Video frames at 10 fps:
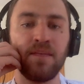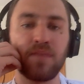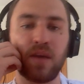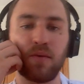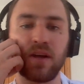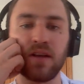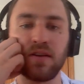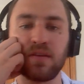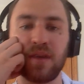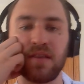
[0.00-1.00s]
And when I
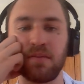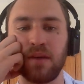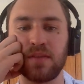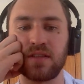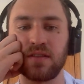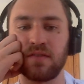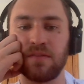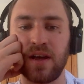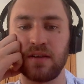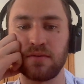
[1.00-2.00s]
learned about the premise of
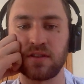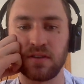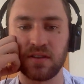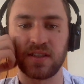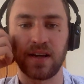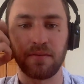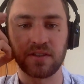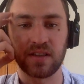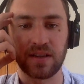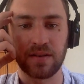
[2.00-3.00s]
The Man Who Was Thursday, I
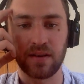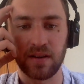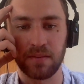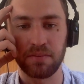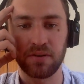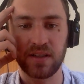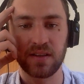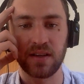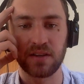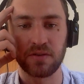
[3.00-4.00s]
was like
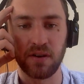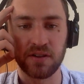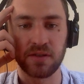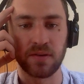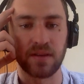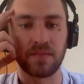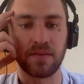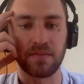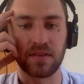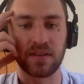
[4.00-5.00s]
pretty like drawn to it
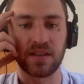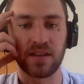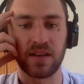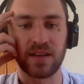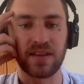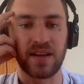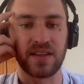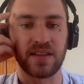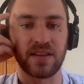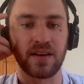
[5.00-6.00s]
because I liked the
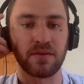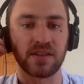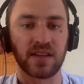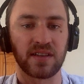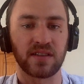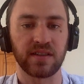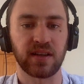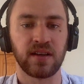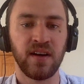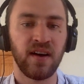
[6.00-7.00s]
idea that it was like this
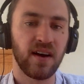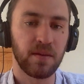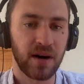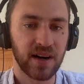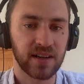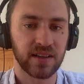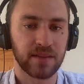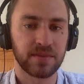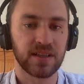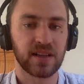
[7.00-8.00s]
like
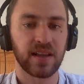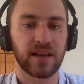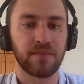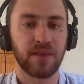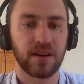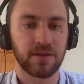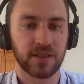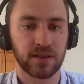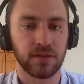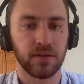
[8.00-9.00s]
apocalyptic like
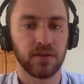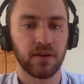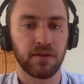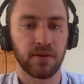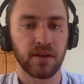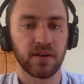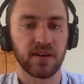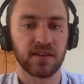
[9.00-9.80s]
metaphysical thriller.